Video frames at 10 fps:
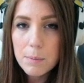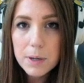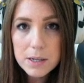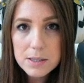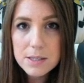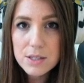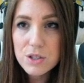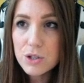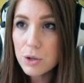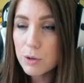because this
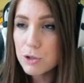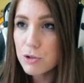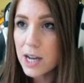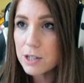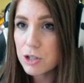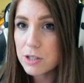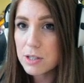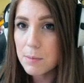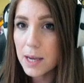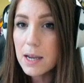is a newer strategy
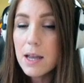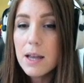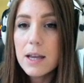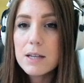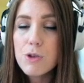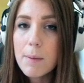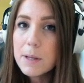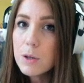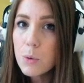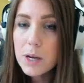to me, is
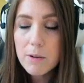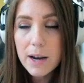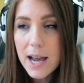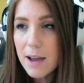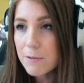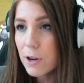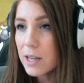dropping the queen right after.